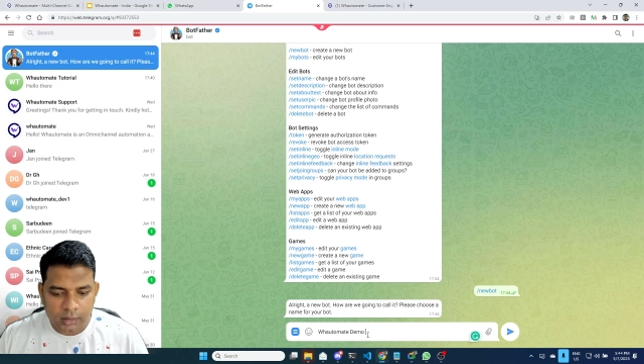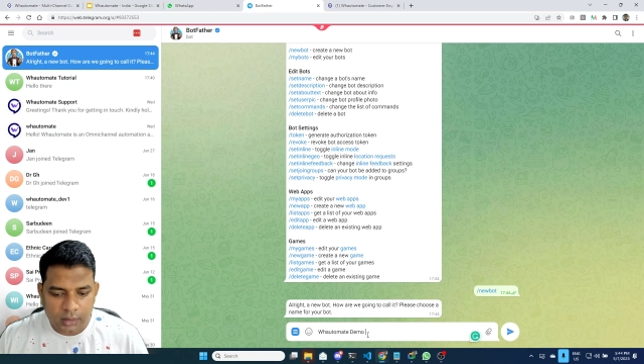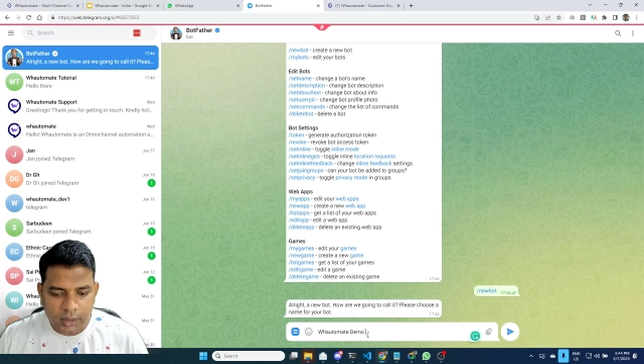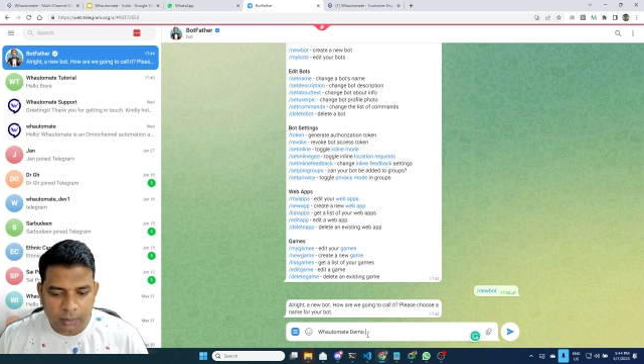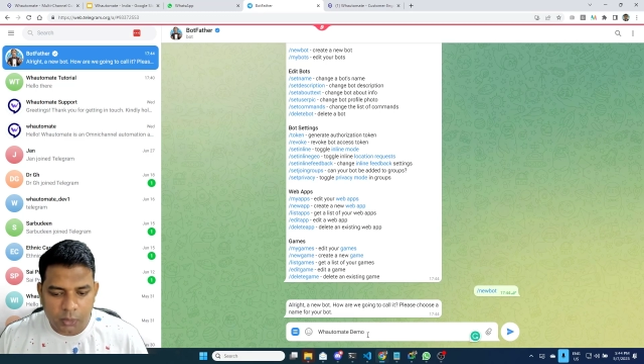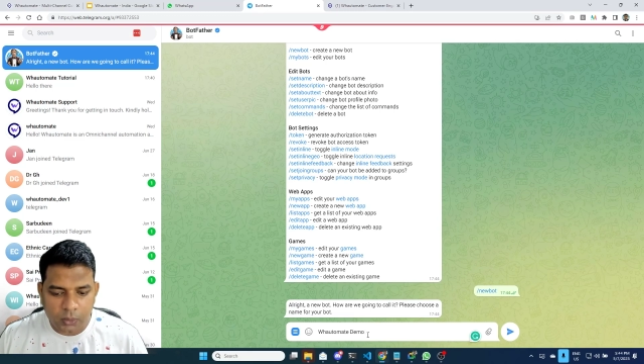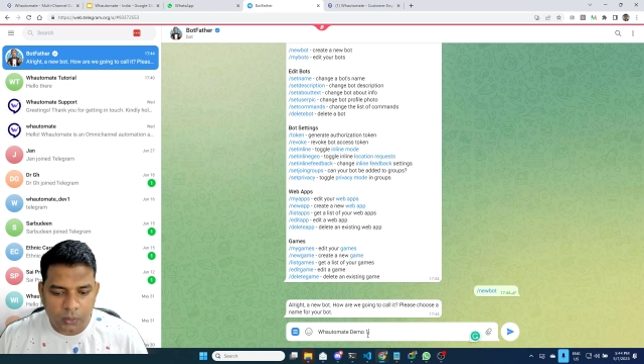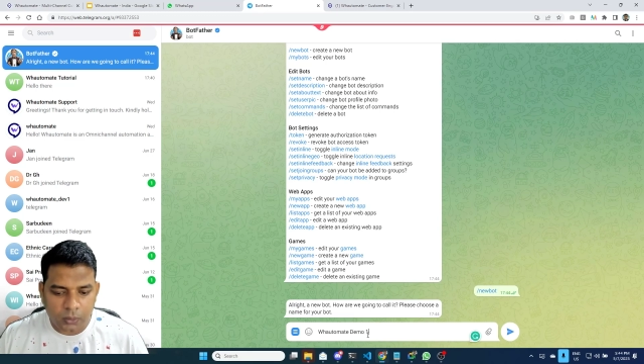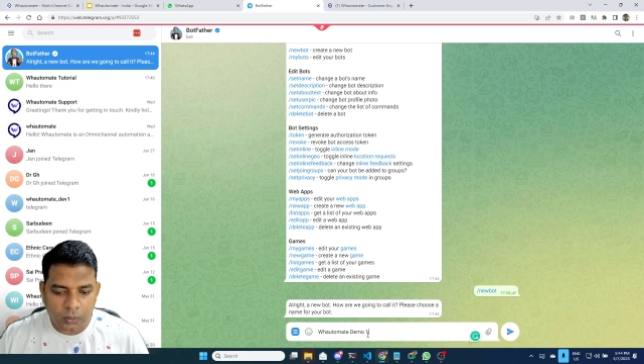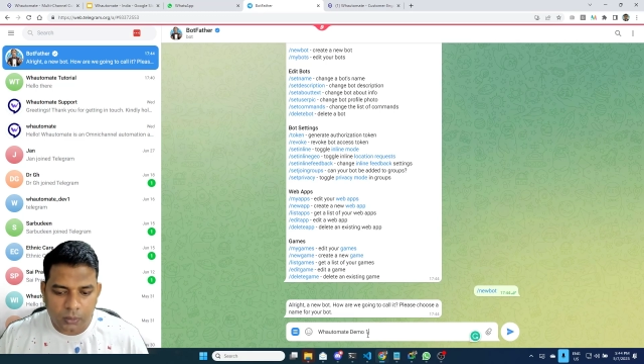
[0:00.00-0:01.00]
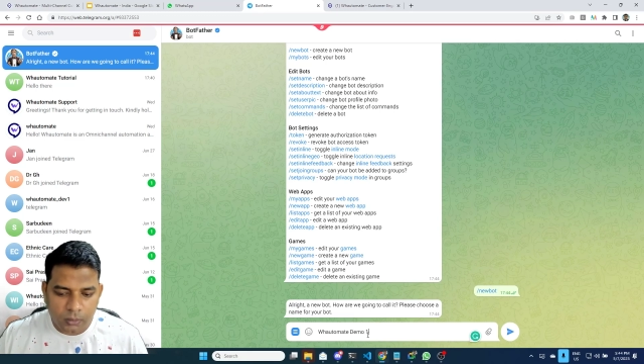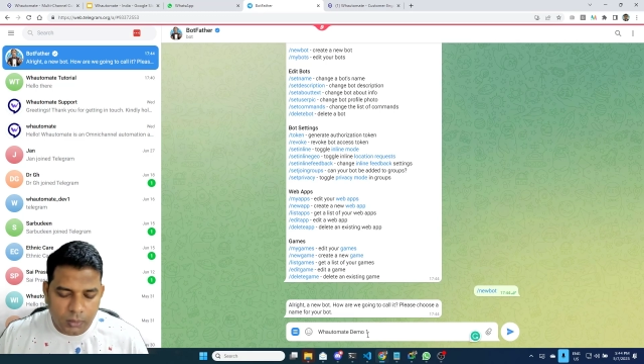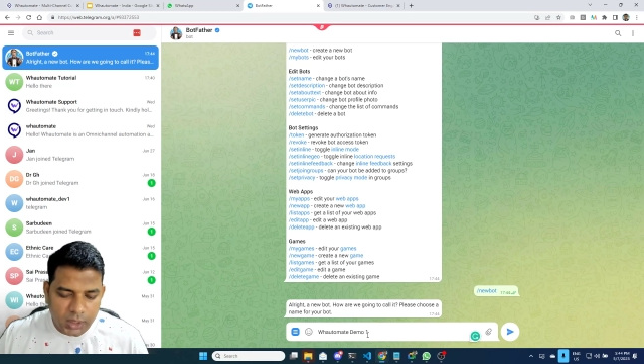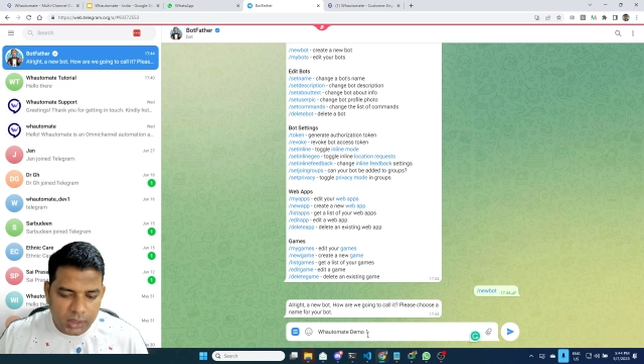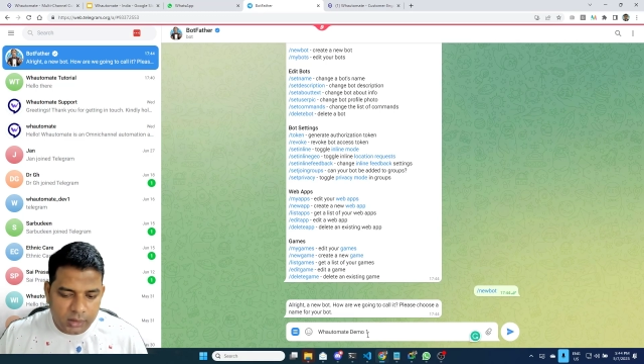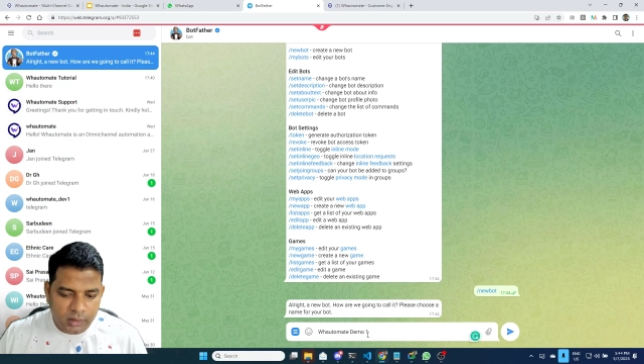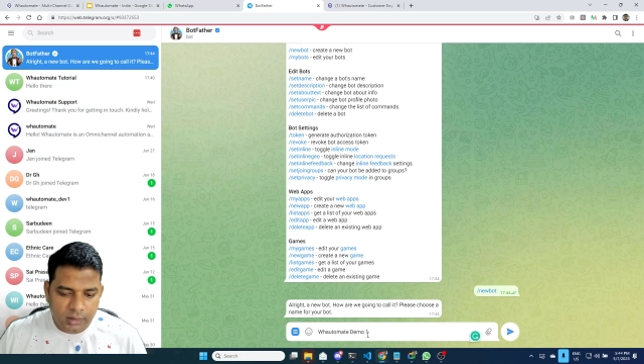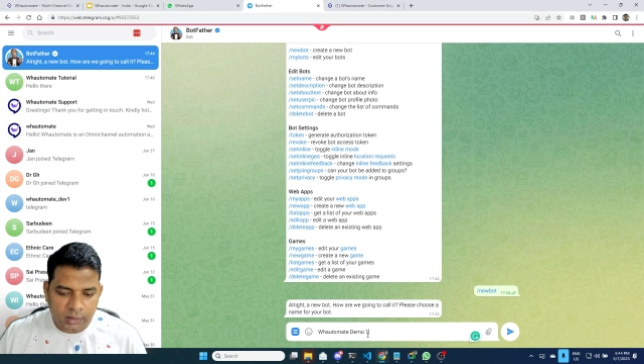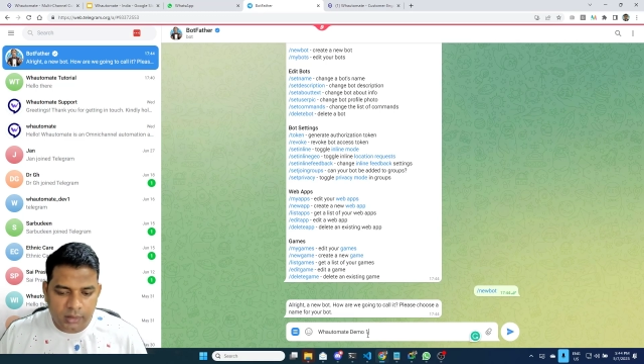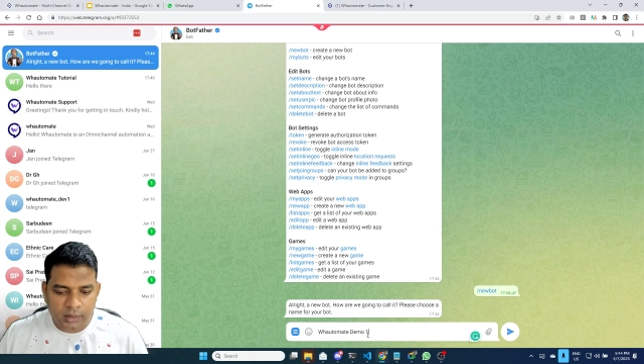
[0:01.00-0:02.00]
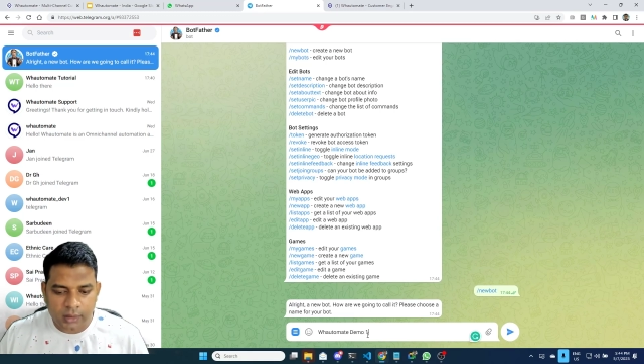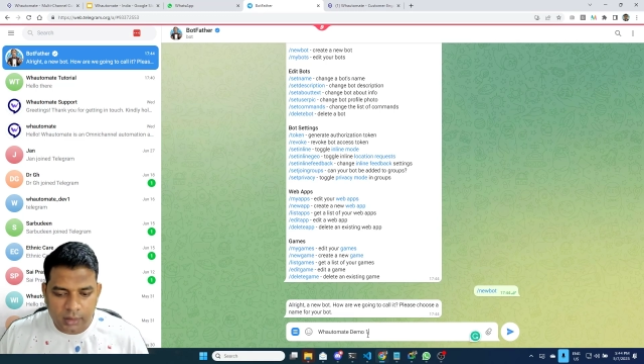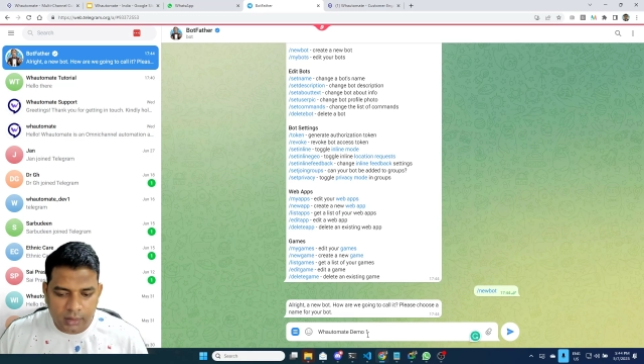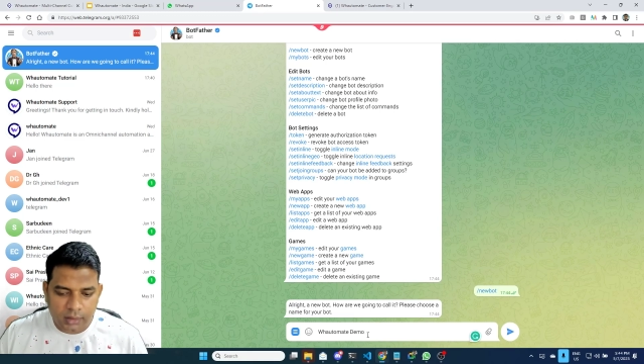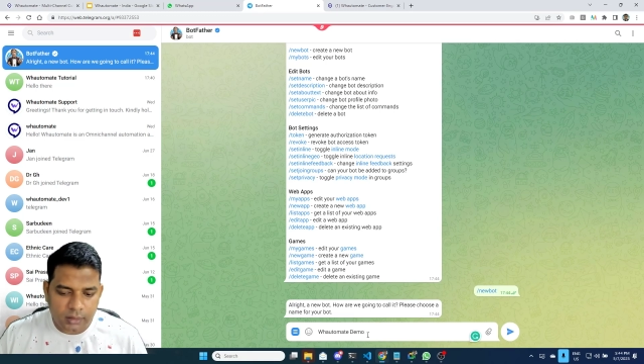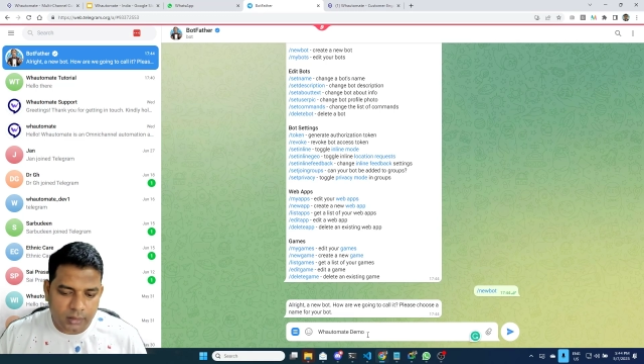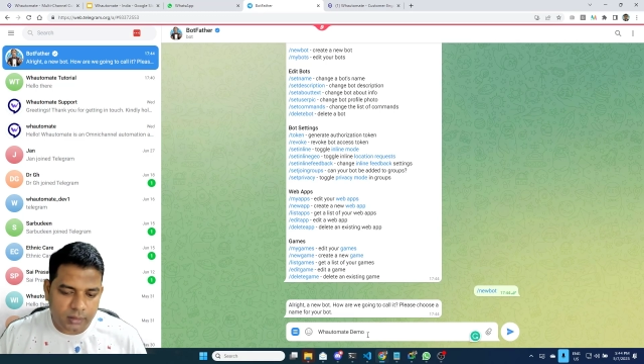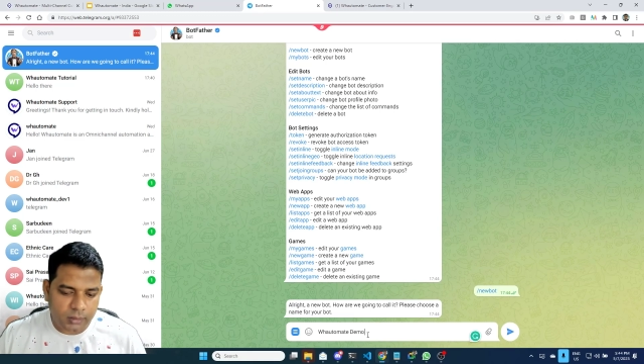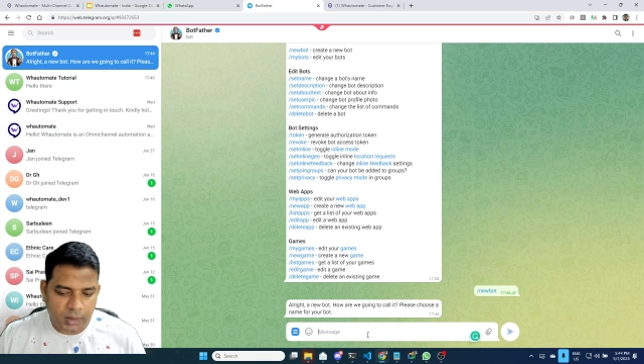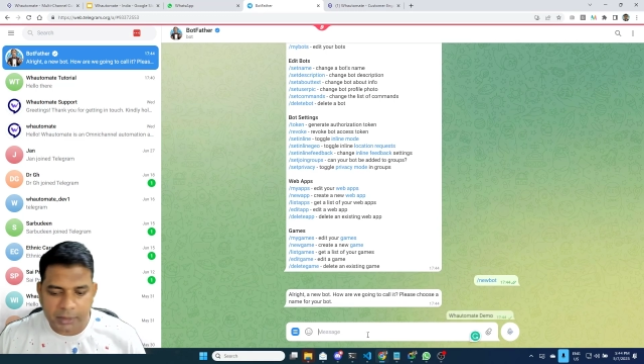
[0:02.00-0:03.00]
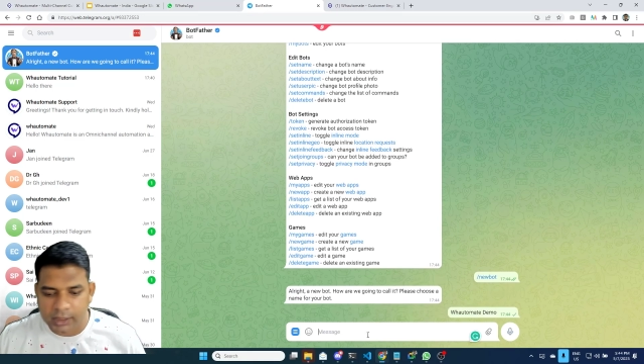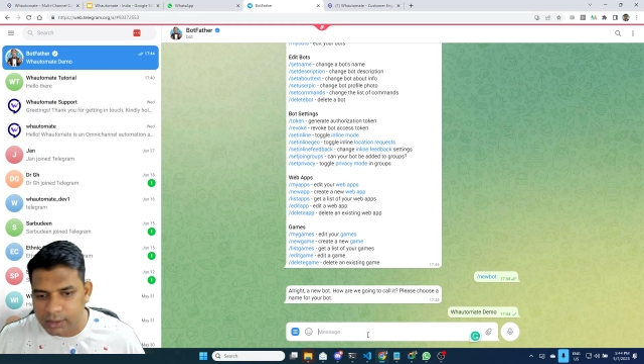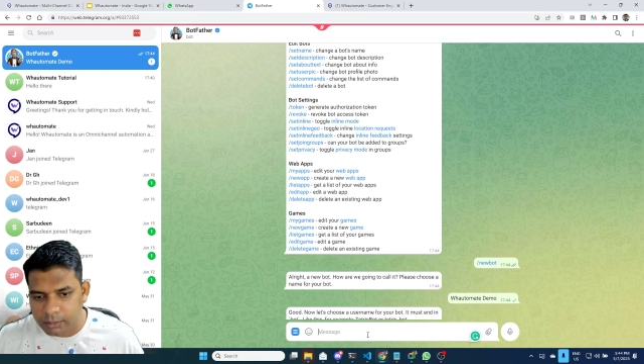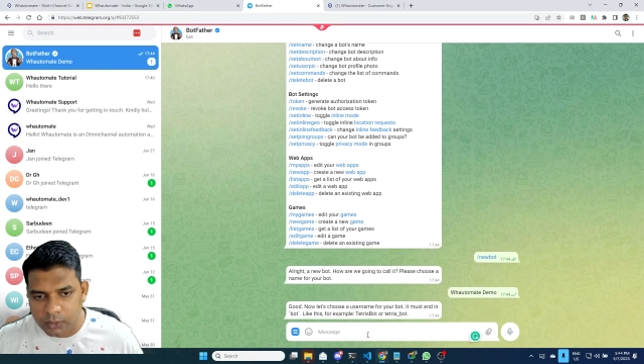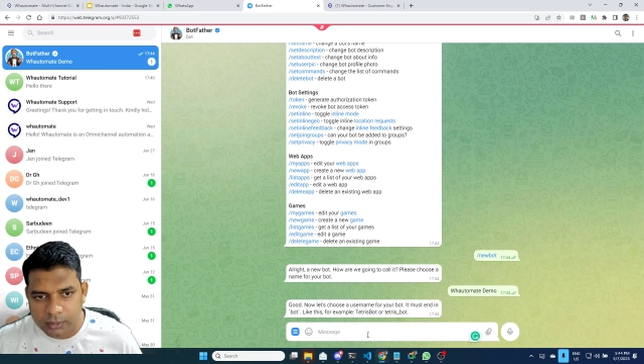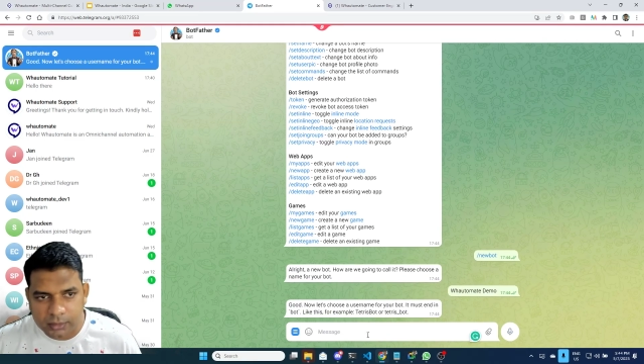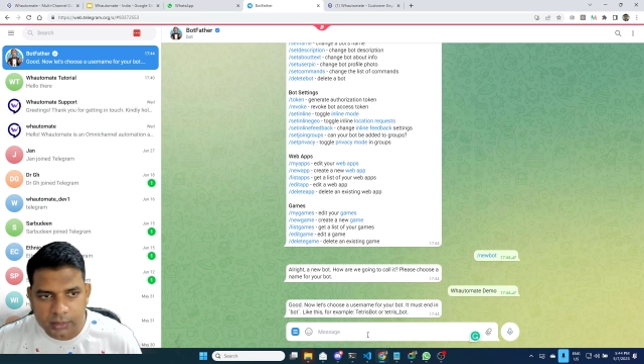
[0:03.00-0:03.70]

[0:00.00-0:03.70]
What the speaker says: Demo 1 or Whautomate Demo.